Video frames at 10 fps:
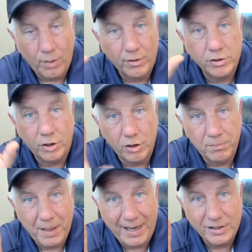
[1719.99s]
And there's a
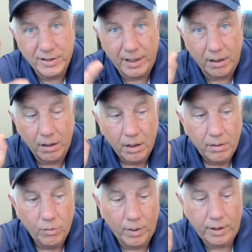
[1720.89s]
good page there
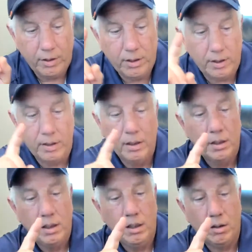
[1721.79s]
where you can,
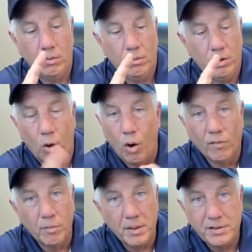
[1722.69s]
go
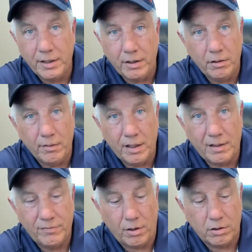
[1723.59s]
over material that
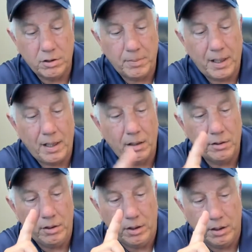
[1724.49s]
I've talked
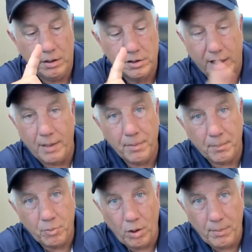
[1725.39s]
about. You can set up an
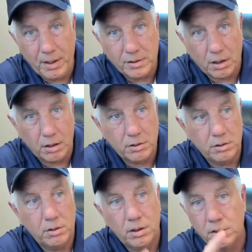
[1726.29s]
appointment and talk
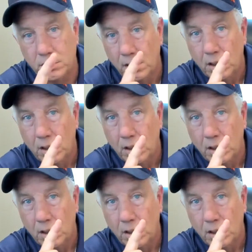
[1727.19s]
to us.